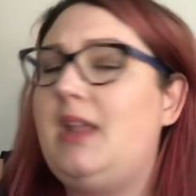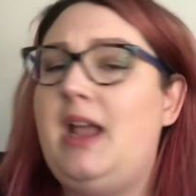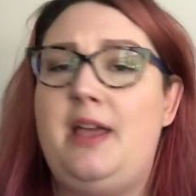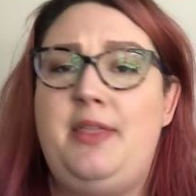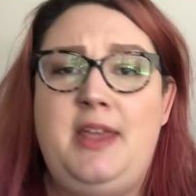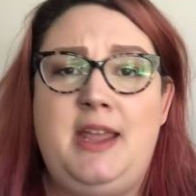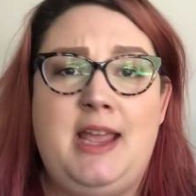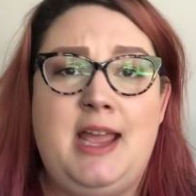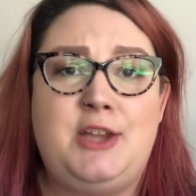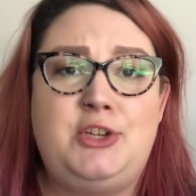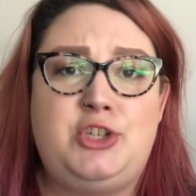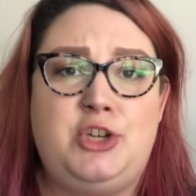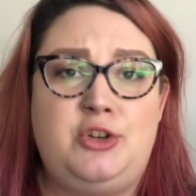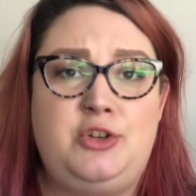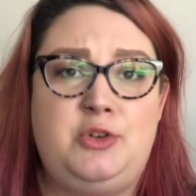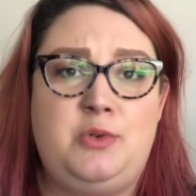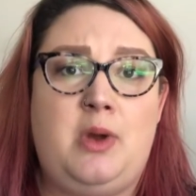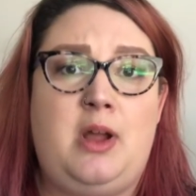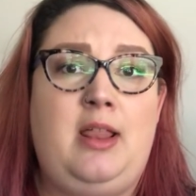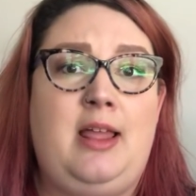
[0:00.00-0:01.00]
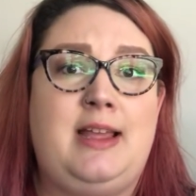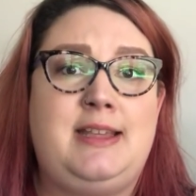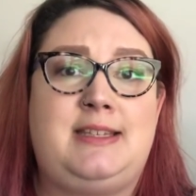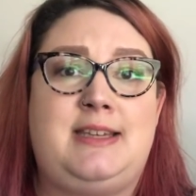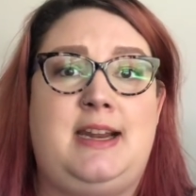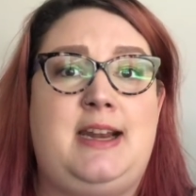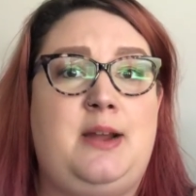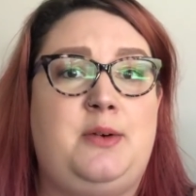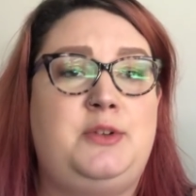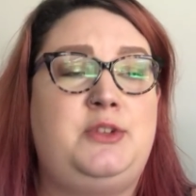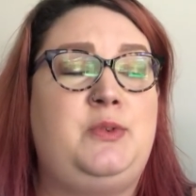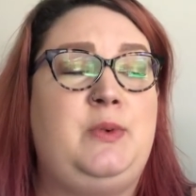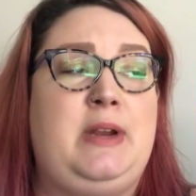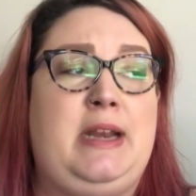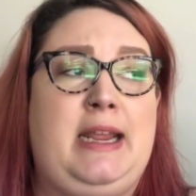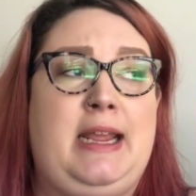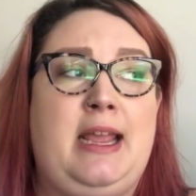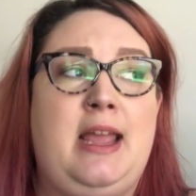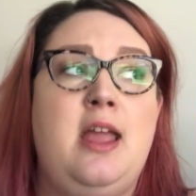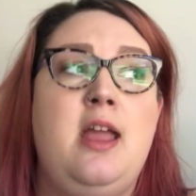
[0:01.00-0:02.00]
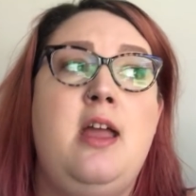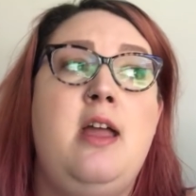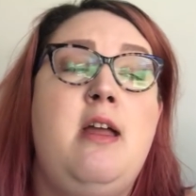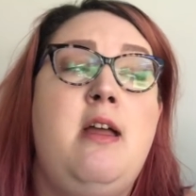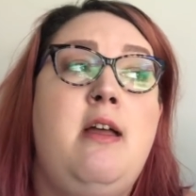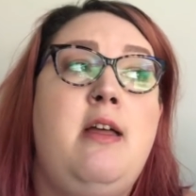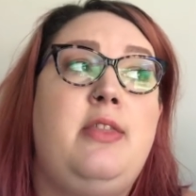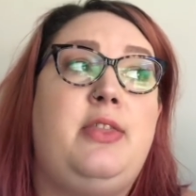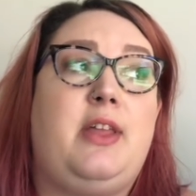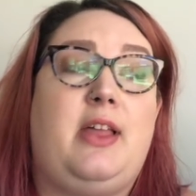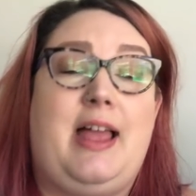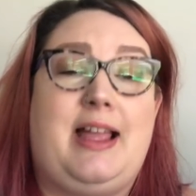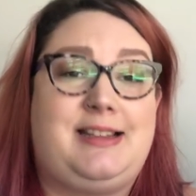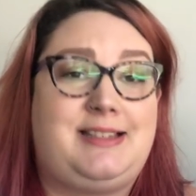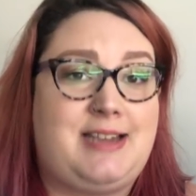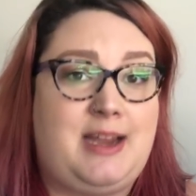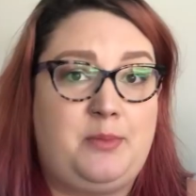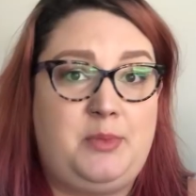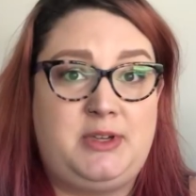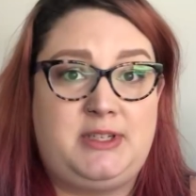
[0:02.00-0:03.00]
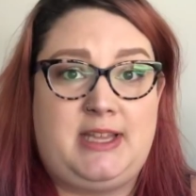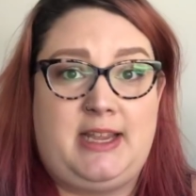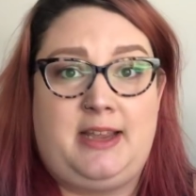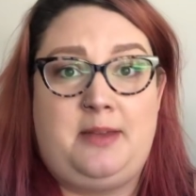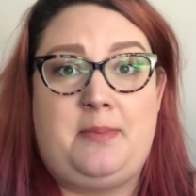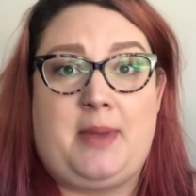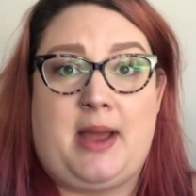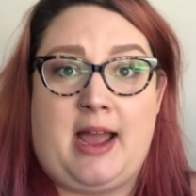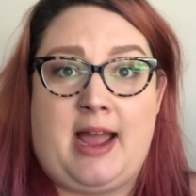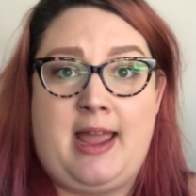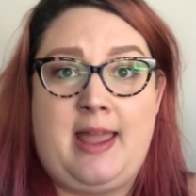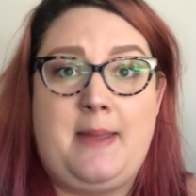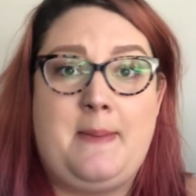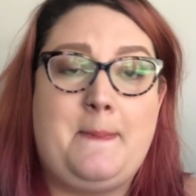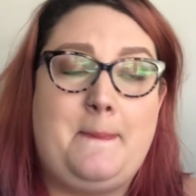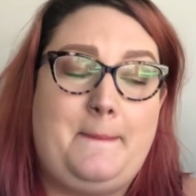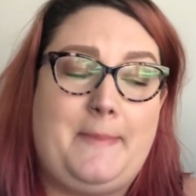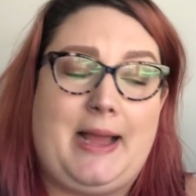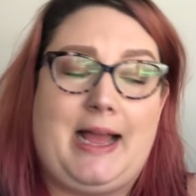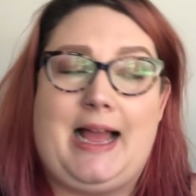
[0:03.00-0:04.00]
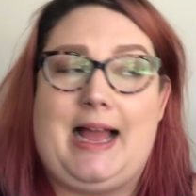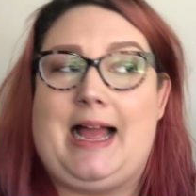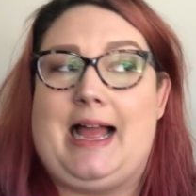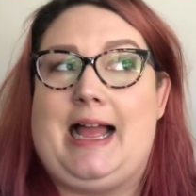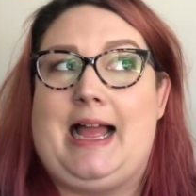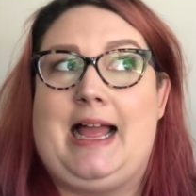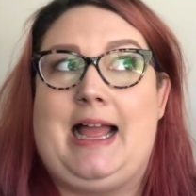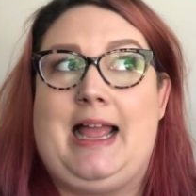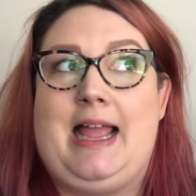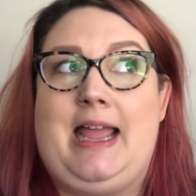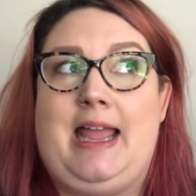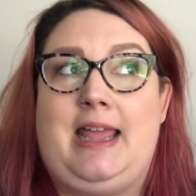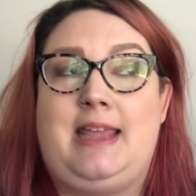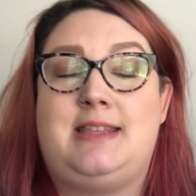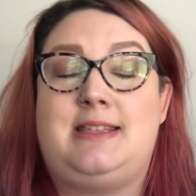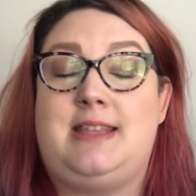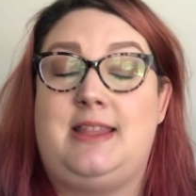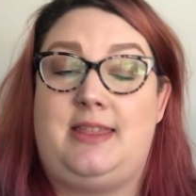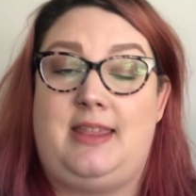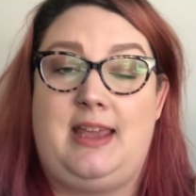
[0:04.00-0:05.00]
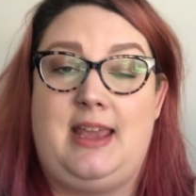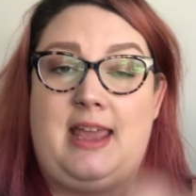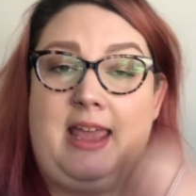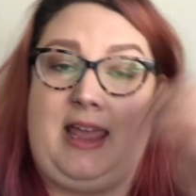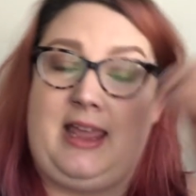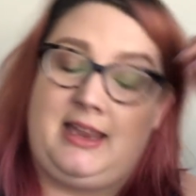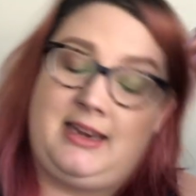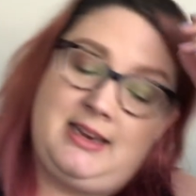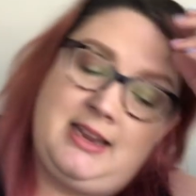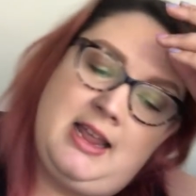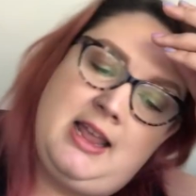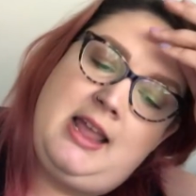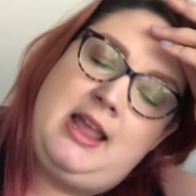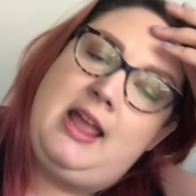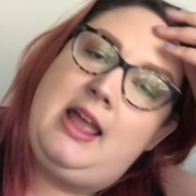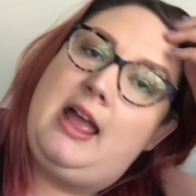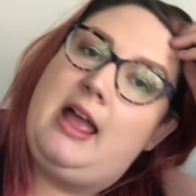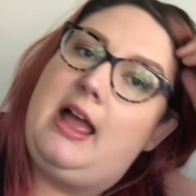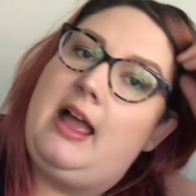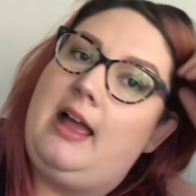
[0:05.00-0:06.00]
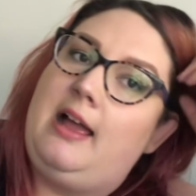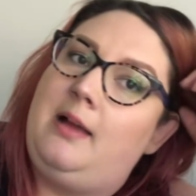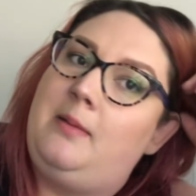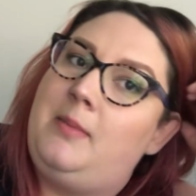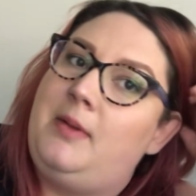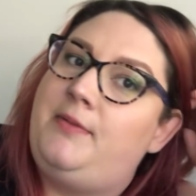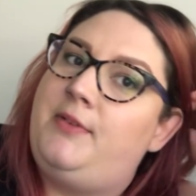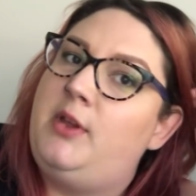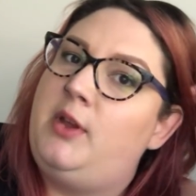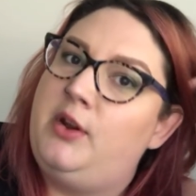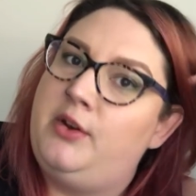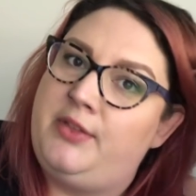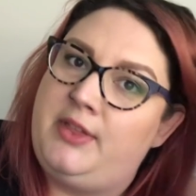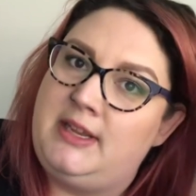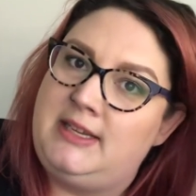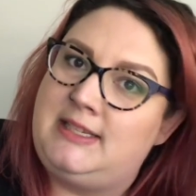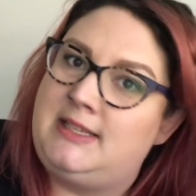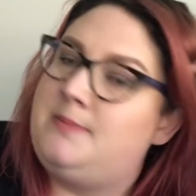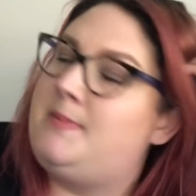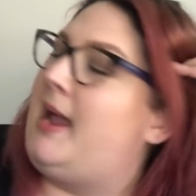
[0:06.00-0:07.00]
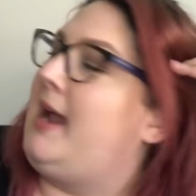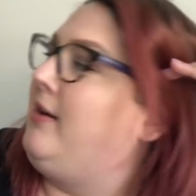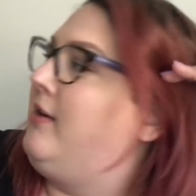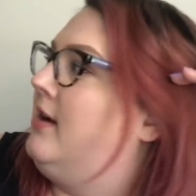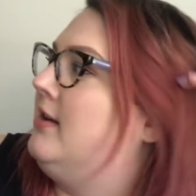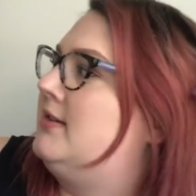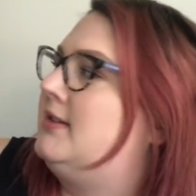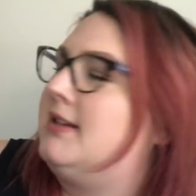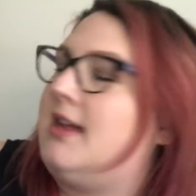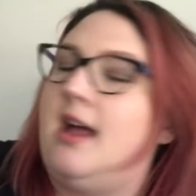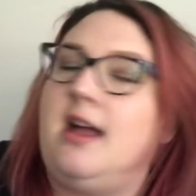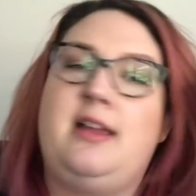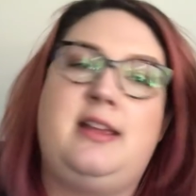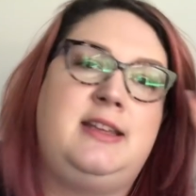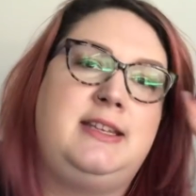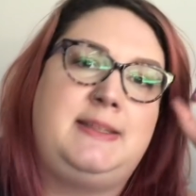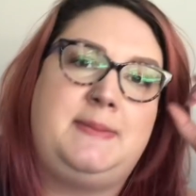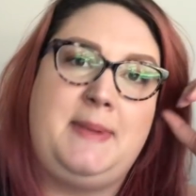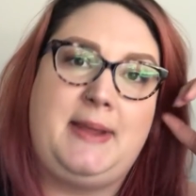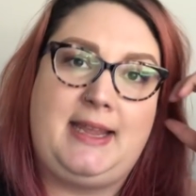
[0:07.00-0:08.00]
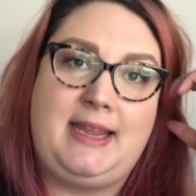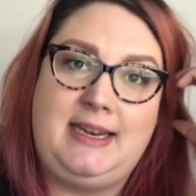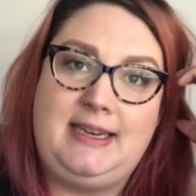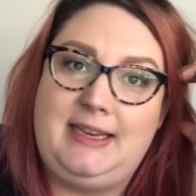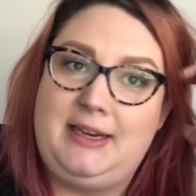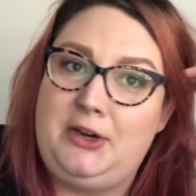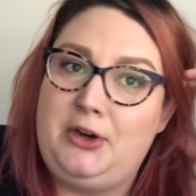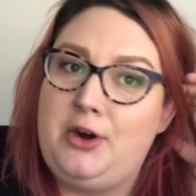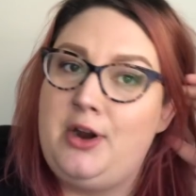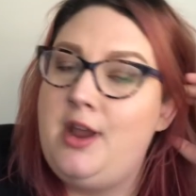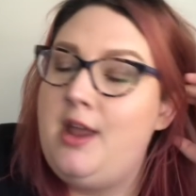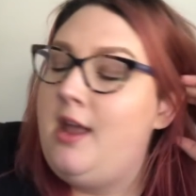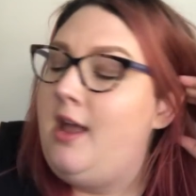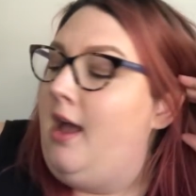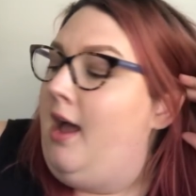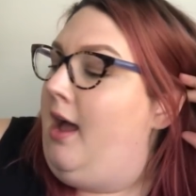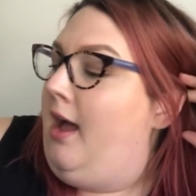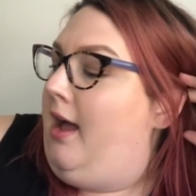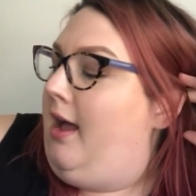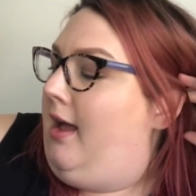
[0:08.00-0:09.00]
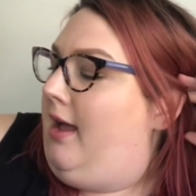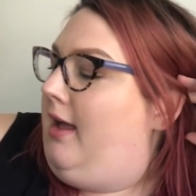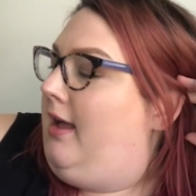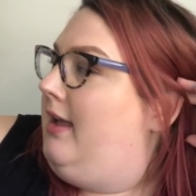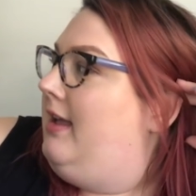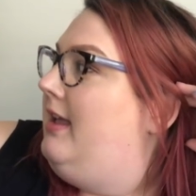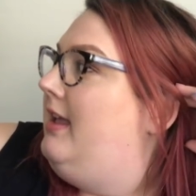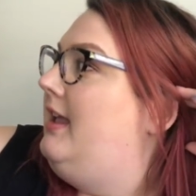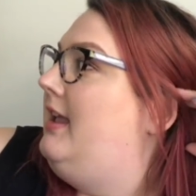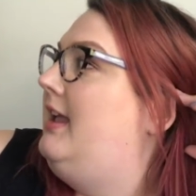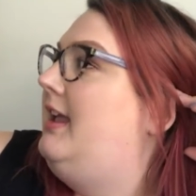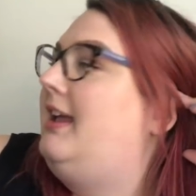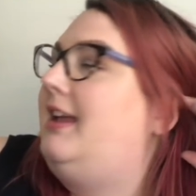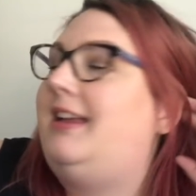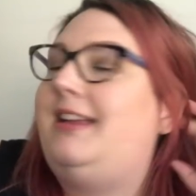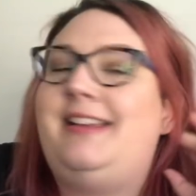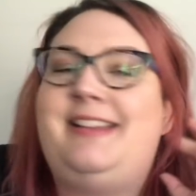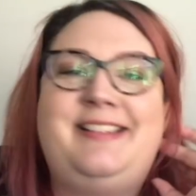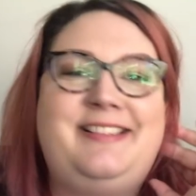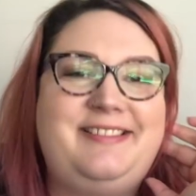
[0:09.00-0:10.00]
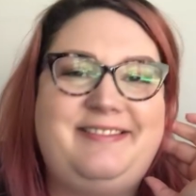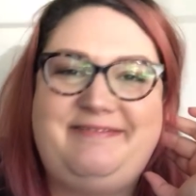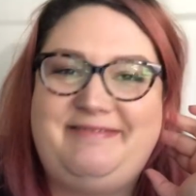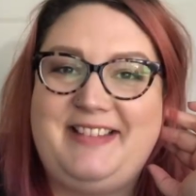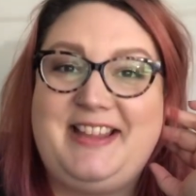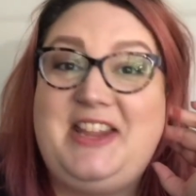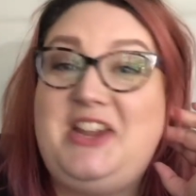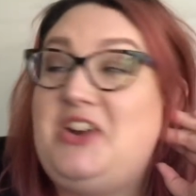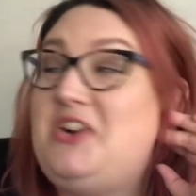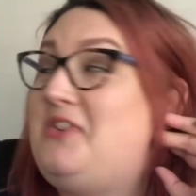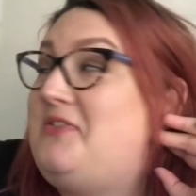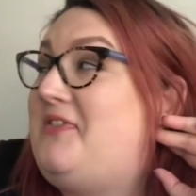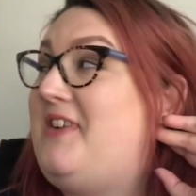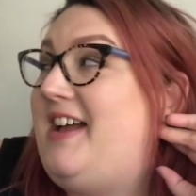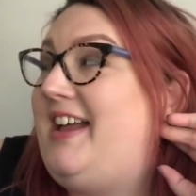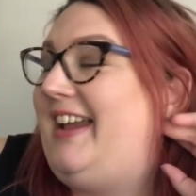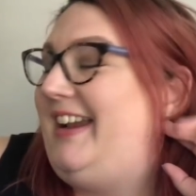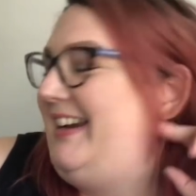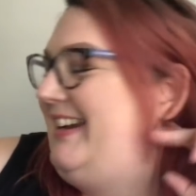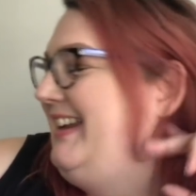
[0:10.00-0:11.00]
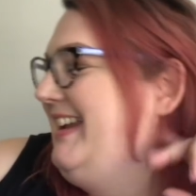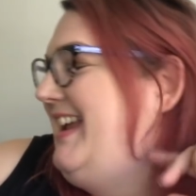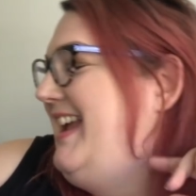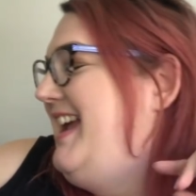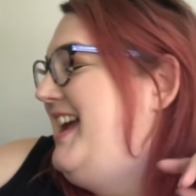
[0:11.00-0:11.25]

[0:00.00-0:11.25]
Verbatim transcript: I think I showed you all last night I was reading The Last Time We Say Goodbye by Cynthia Hand. Um, if you hear things in the background, Scott is making dinner. Sorry. You're fine.